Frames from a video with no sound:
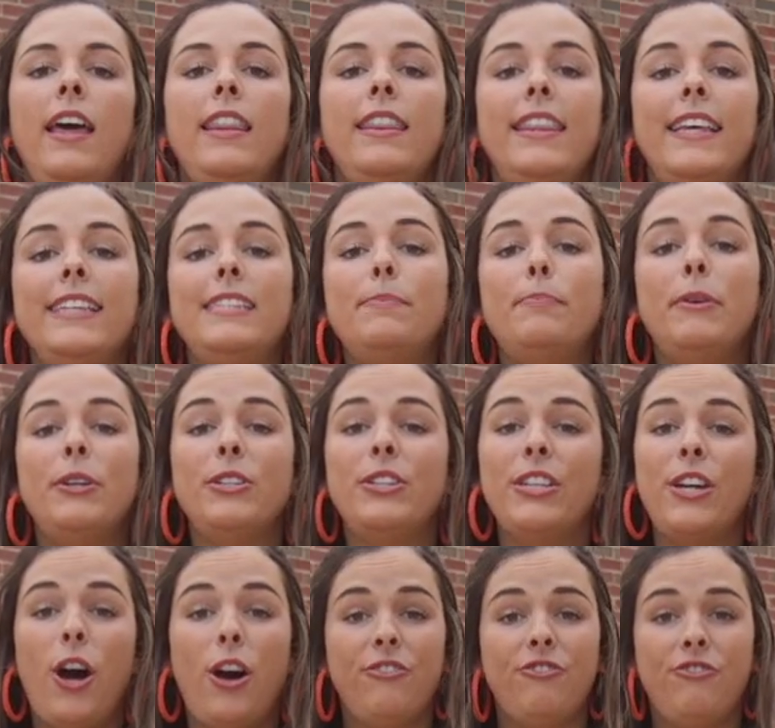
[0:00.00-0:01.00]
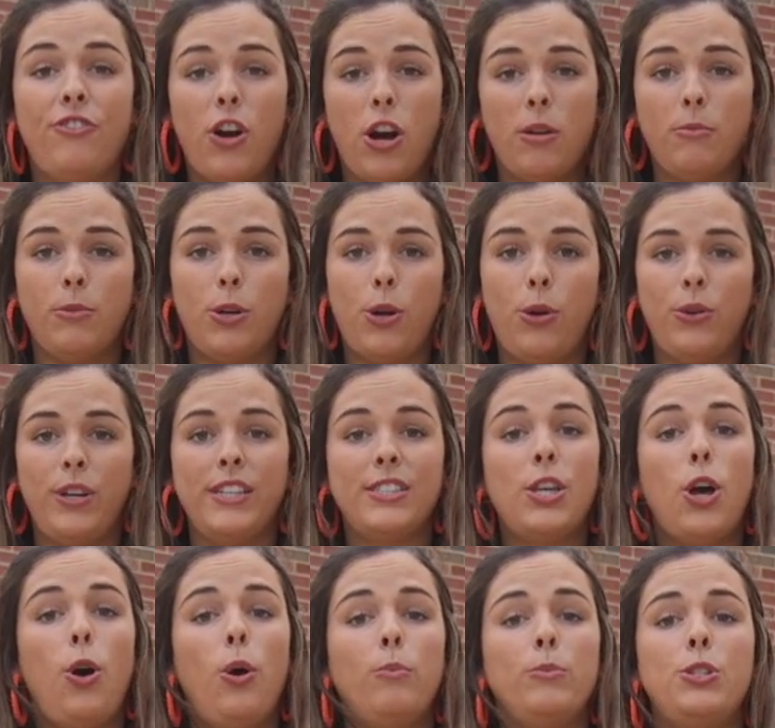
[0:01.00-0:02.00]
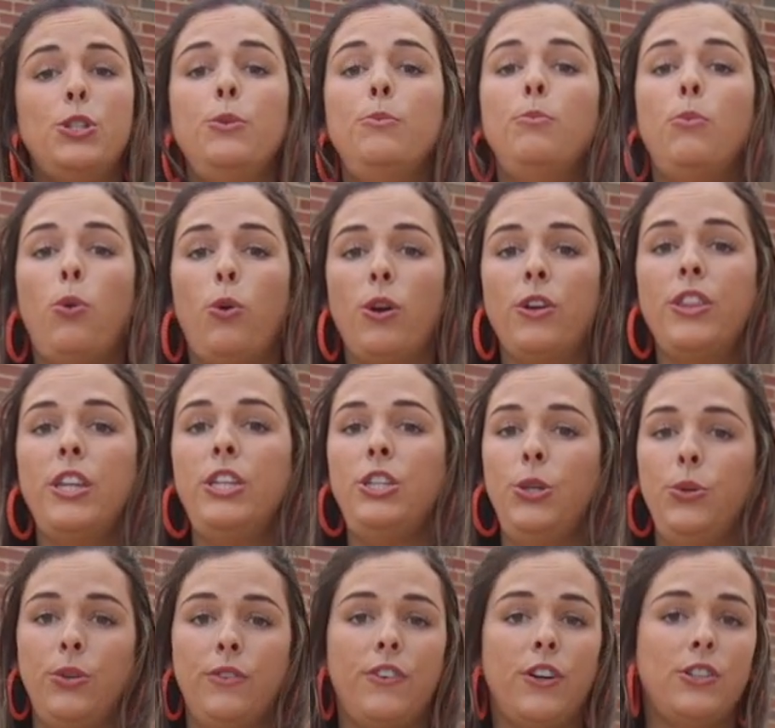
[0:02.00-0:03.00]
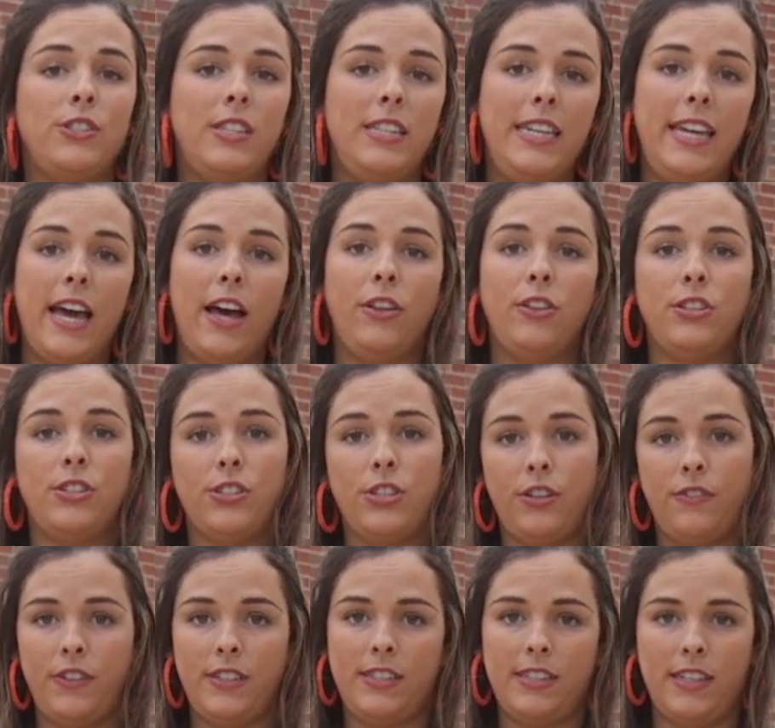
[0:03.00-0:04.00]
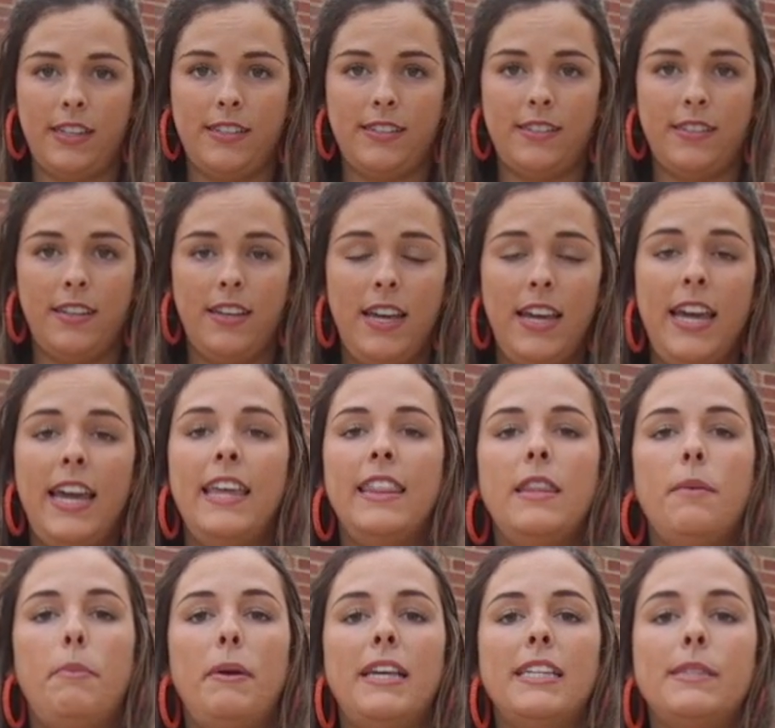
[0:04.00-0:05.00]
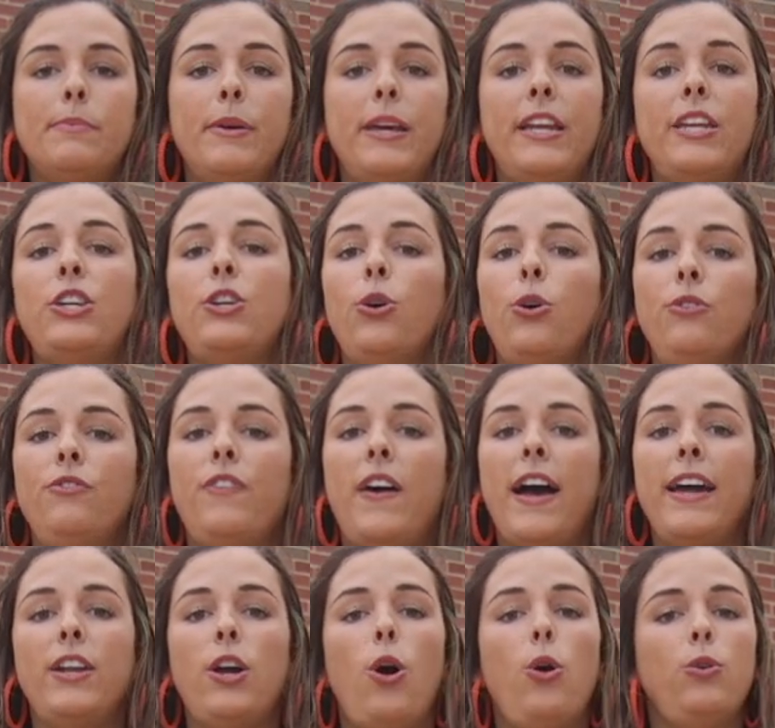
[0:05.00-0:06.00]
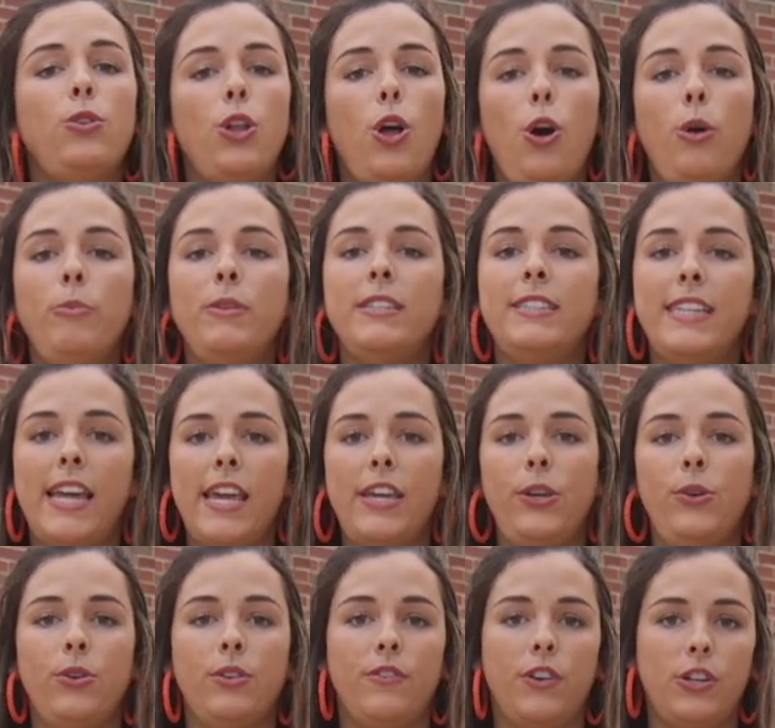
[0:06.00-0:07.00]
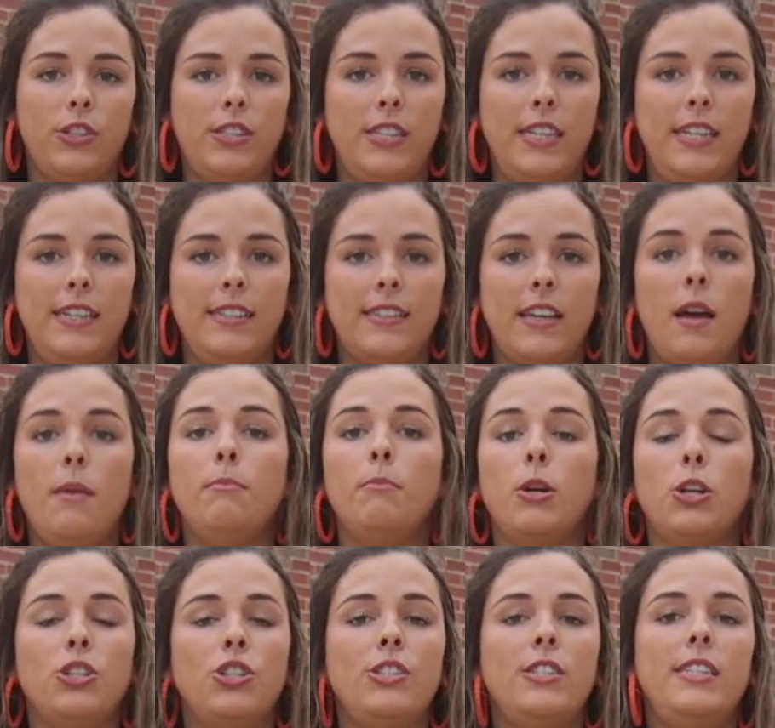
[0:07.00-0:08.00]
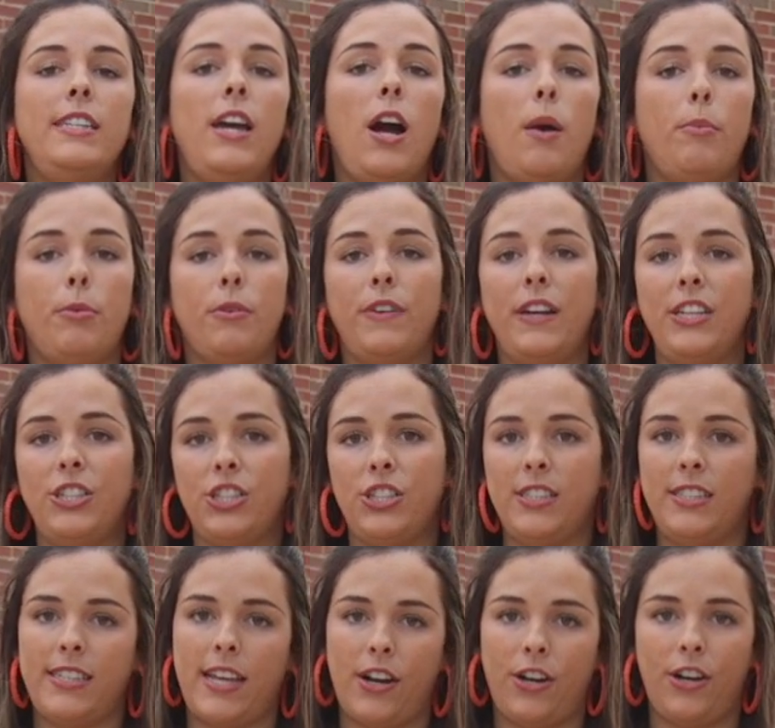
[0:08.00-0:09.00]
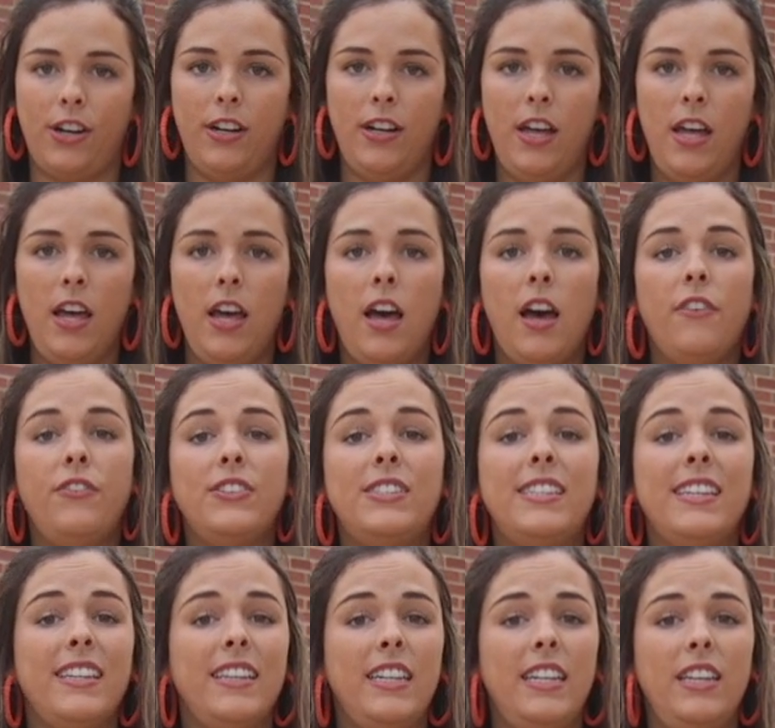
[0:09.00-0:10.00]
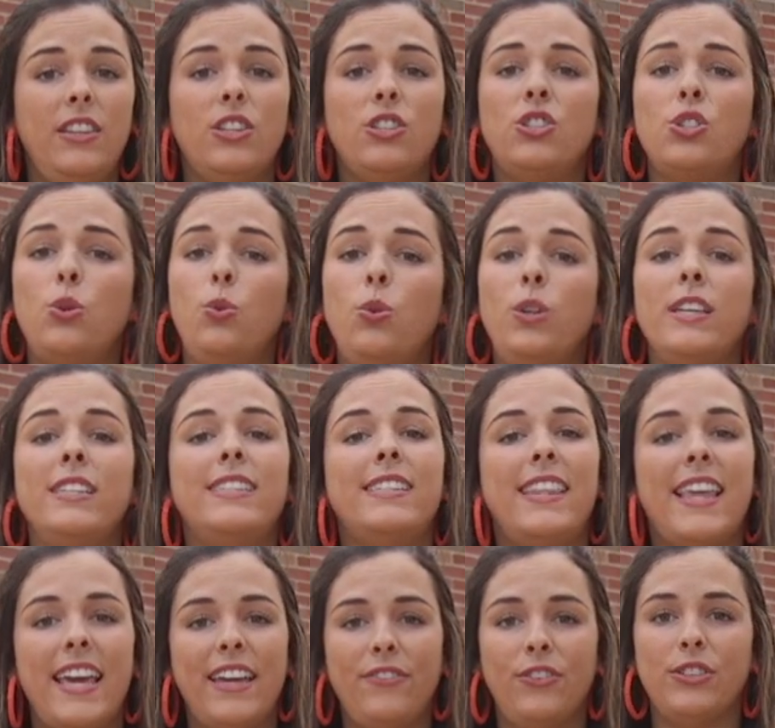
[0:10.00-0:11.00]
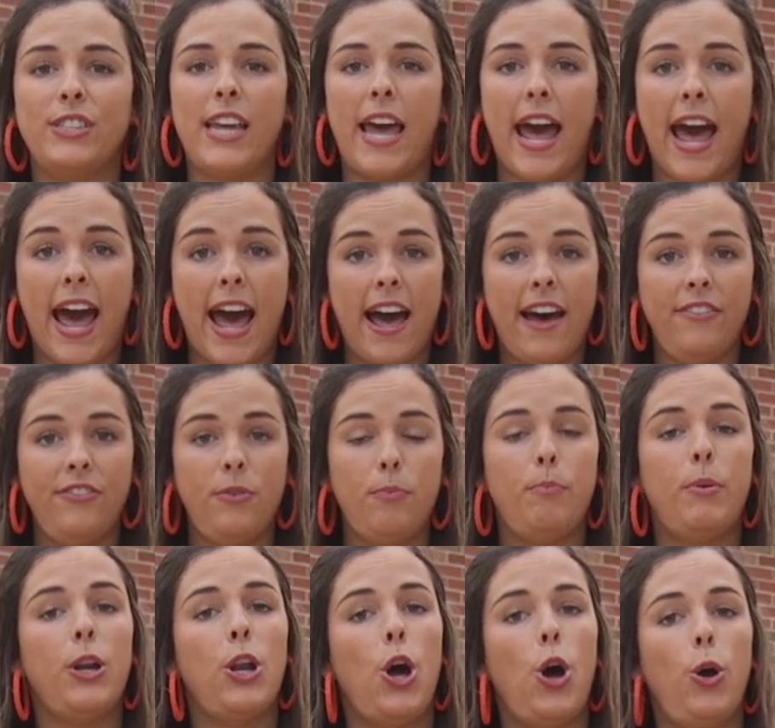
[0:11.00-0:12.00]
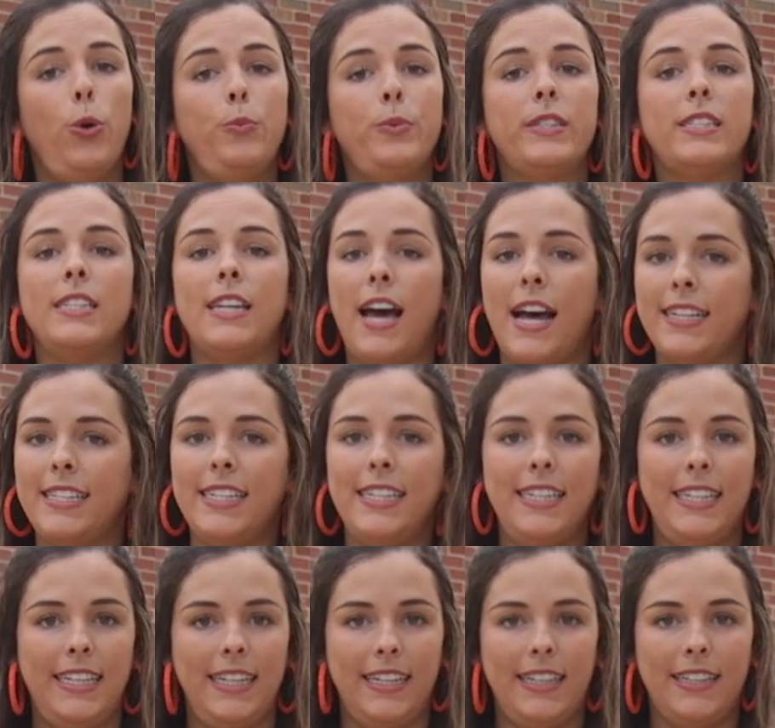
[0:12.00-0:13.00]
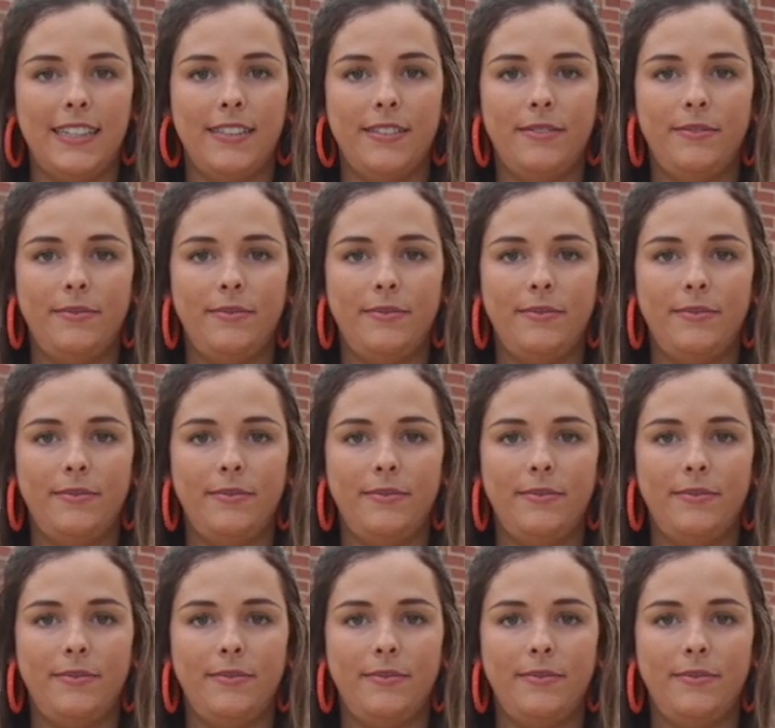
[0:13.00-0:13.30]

This building on Farm Road is home to more than University Health Services. In the basement, you'll find Oklahoma State University's Emergency Operations Center, a facility the school is thankful to have but hopes not to need.